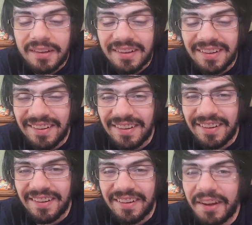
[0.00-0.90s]

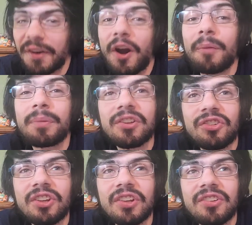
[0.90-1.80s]
in an
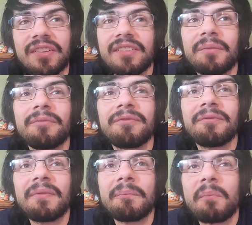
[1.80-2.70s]
RPG, just as a
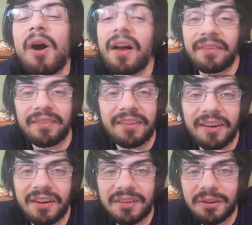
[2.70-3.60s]
boss
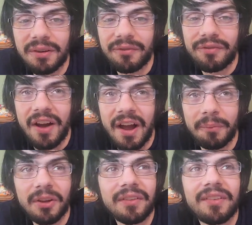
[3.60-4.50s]
character you can fight,
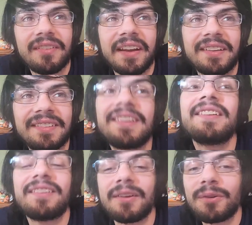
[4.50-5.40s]
because it's like teasing.